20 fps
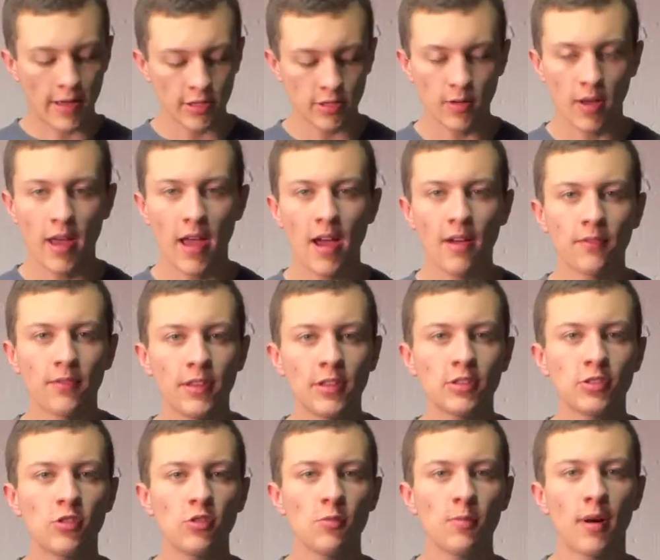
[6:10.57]
so I have
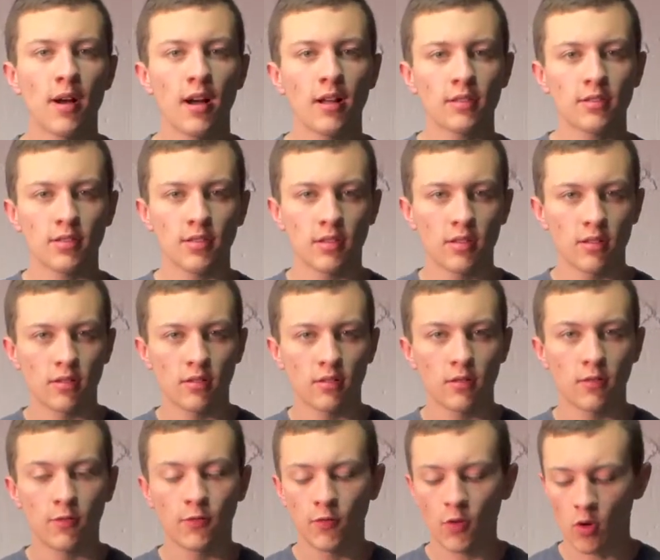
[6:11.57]
these 2 pots
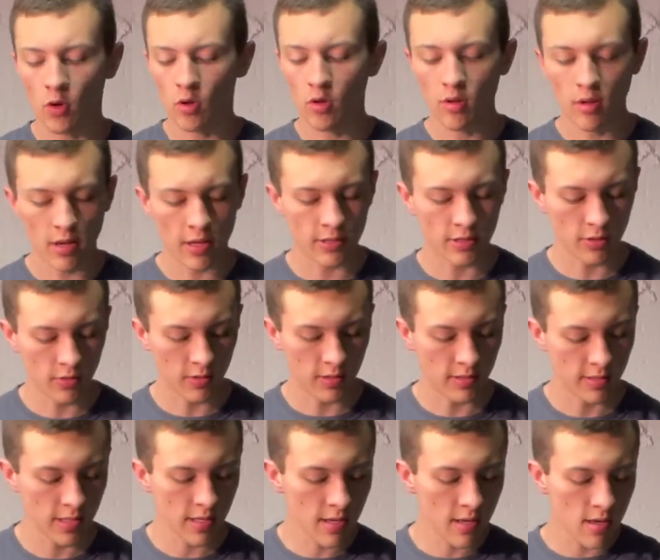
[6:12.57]
full, as you can
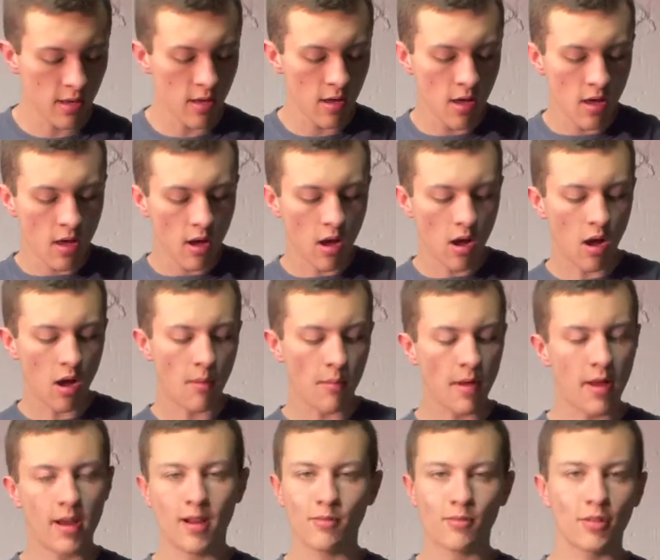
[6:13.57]
see,
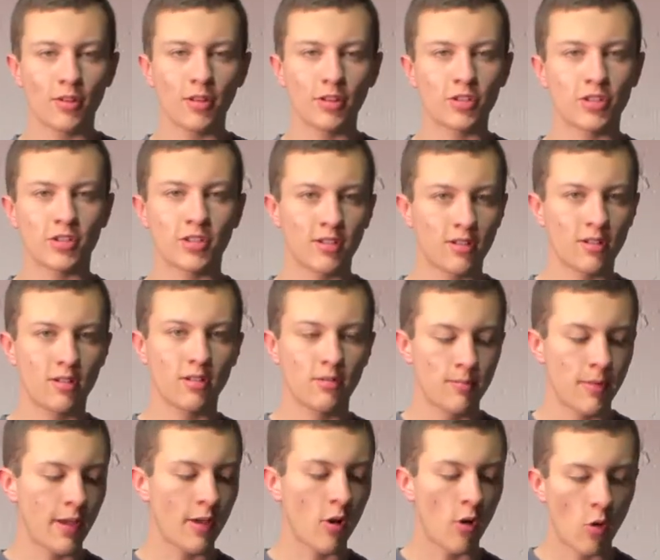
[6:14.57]
and I'm really just gonna
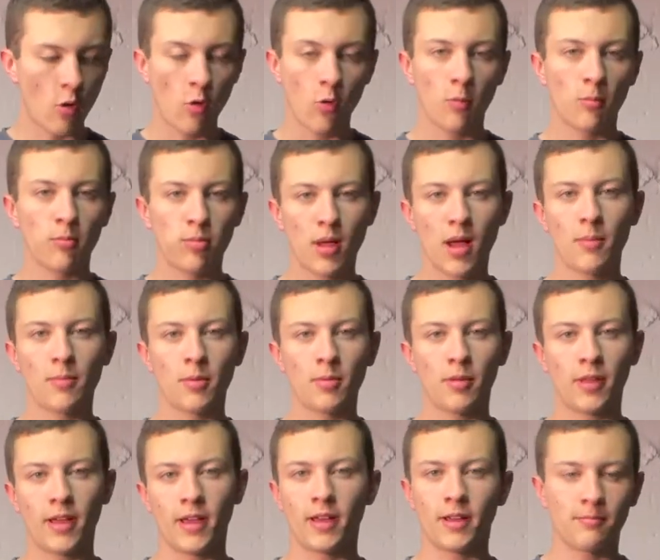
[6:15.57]
make a hole, pop the
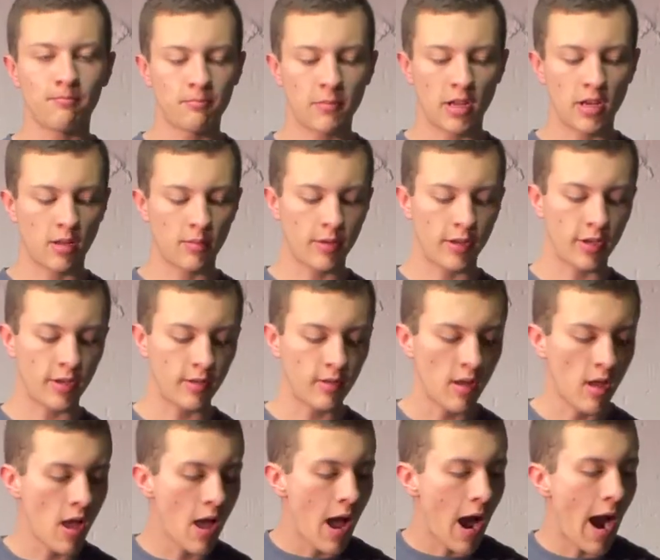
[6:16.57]
plant in, and I'll be good.
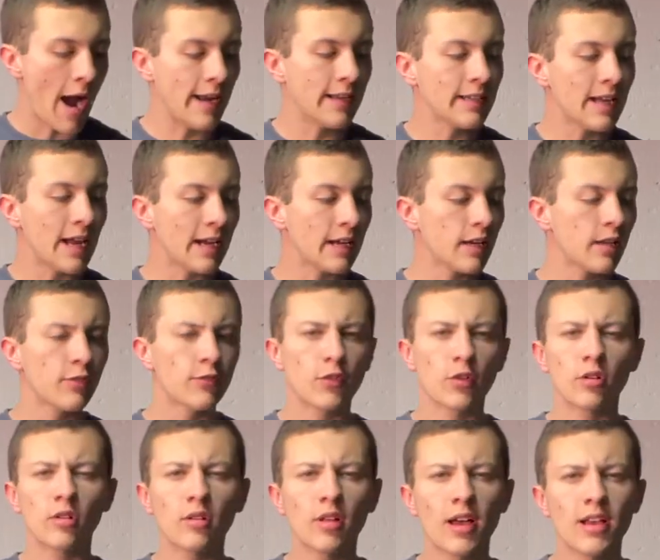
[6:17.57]
I didn't add any
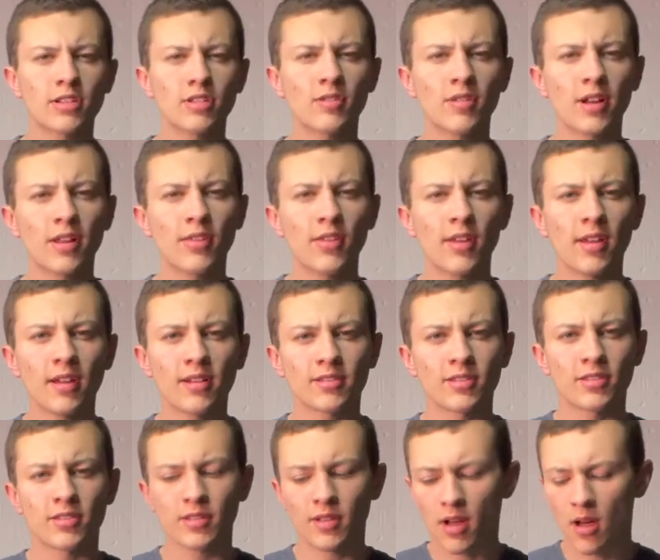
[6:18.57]
fertilizer or anything because
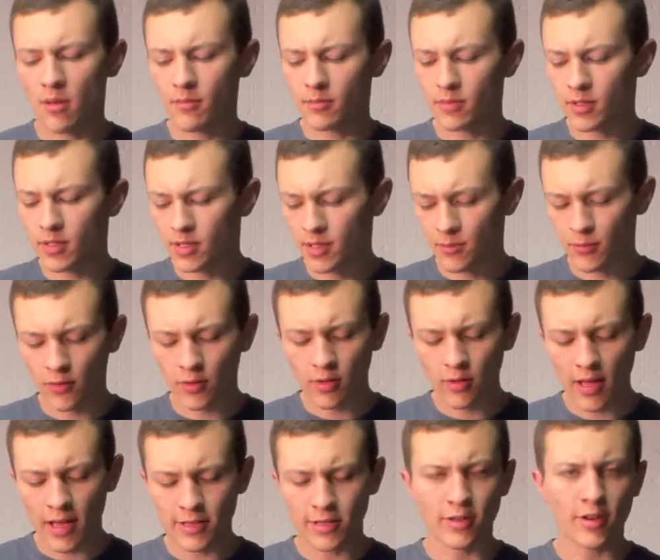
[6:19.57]
there's some
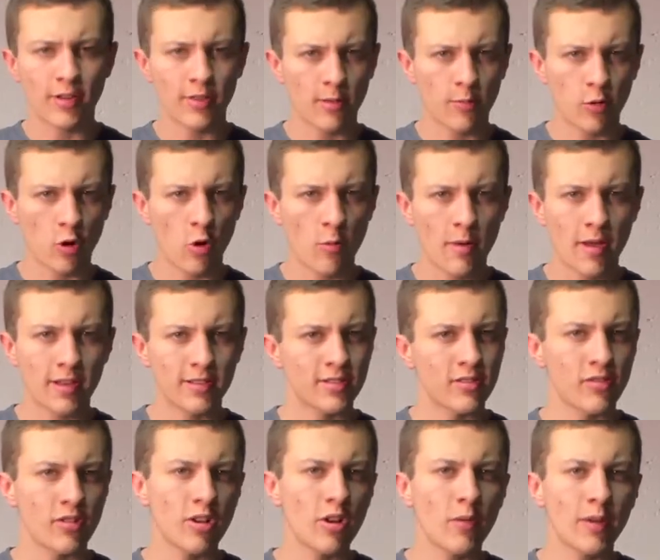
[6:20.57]
fertilizer in the Pro Mix,
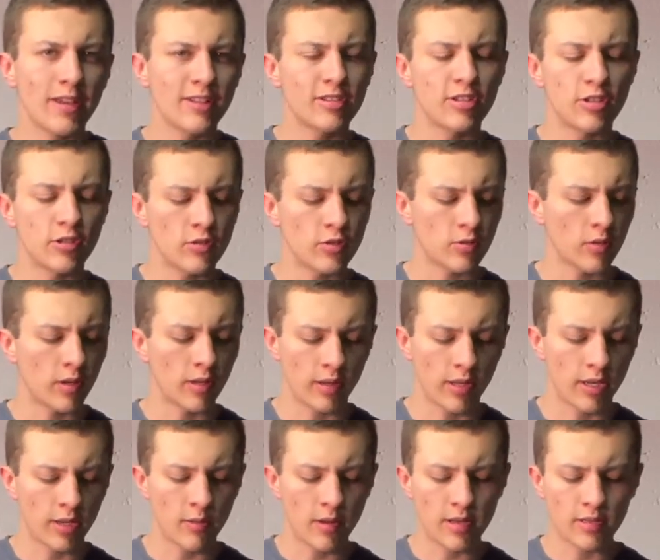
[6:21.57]
and they're going into new soil
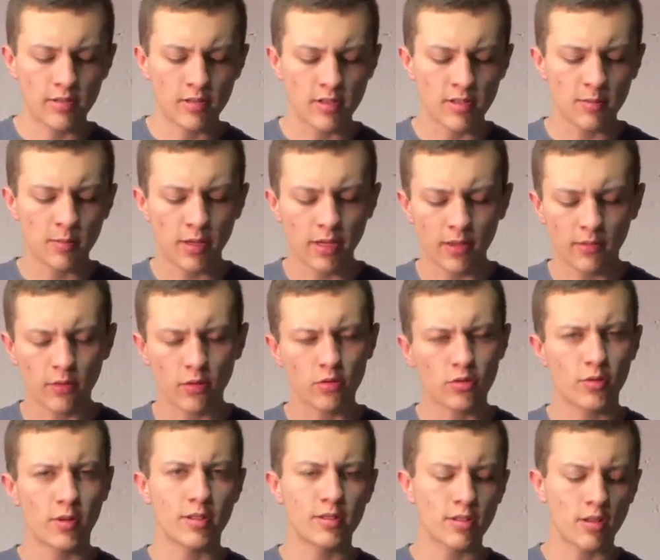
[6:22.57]
anyway, so there's plenty of
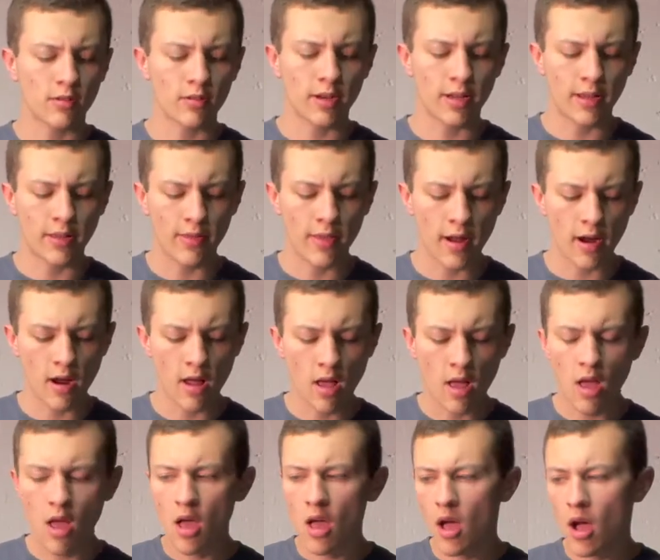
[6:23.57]
nutrients already in there.
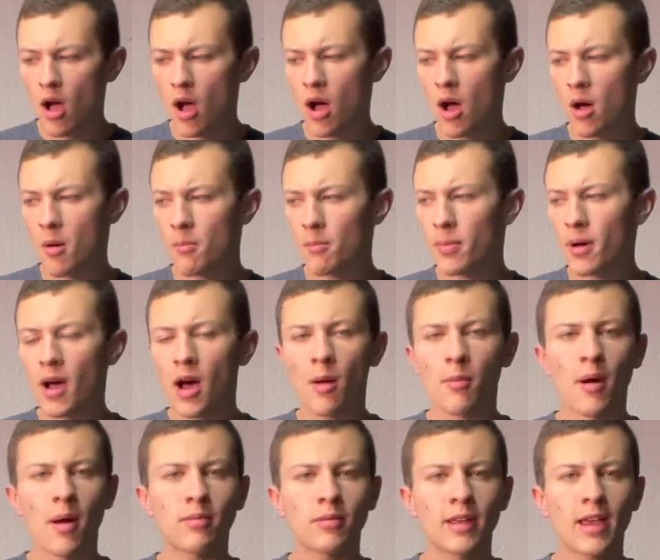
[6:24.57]
But I'll
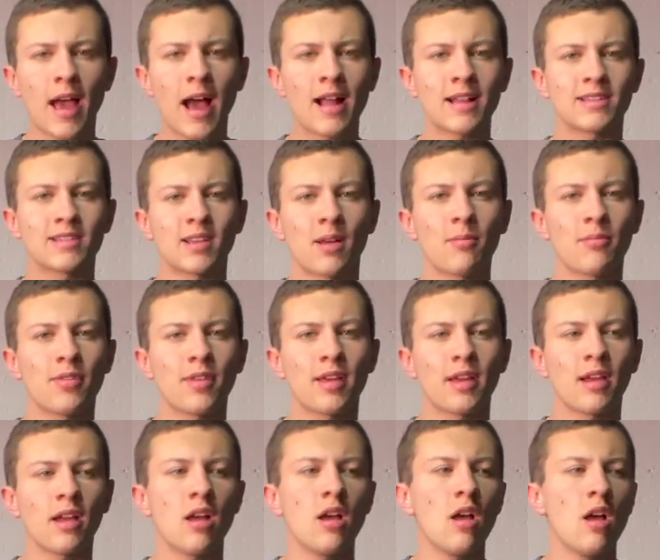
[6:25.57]
probably add
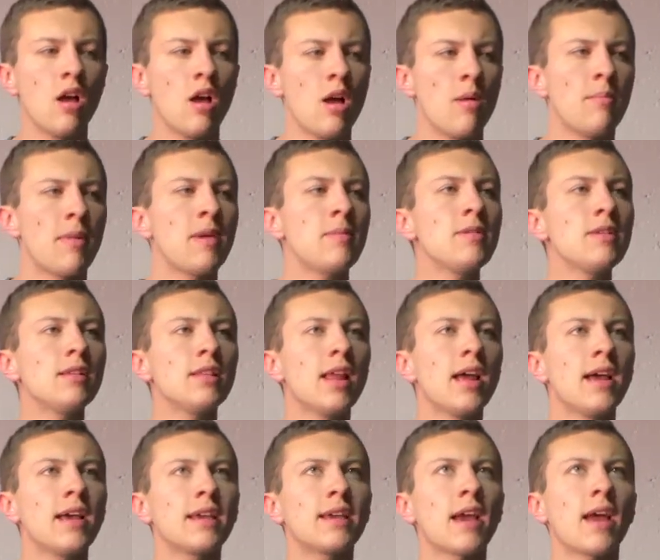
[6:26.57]
something, maybe
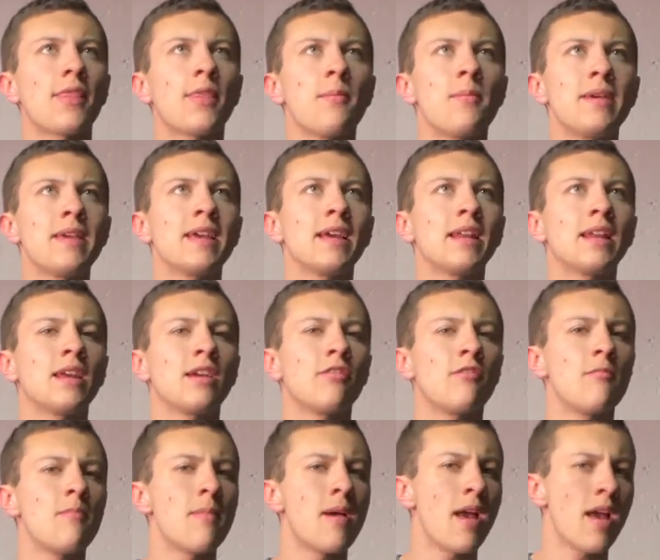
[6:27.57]
like at the beginning
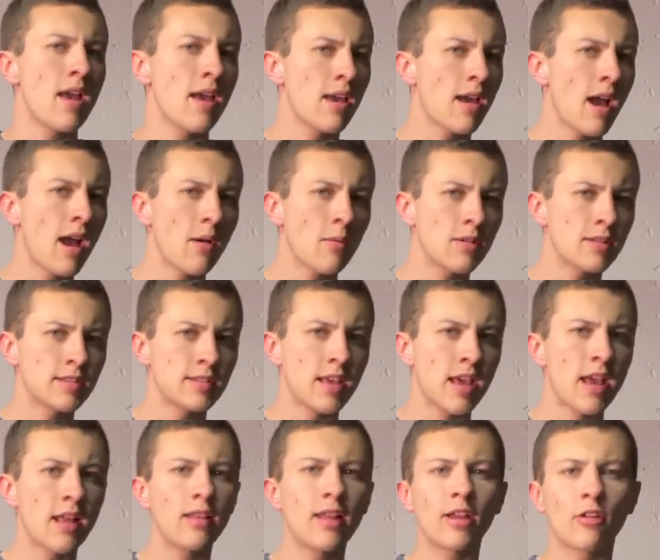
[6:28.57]
of May, I would say, like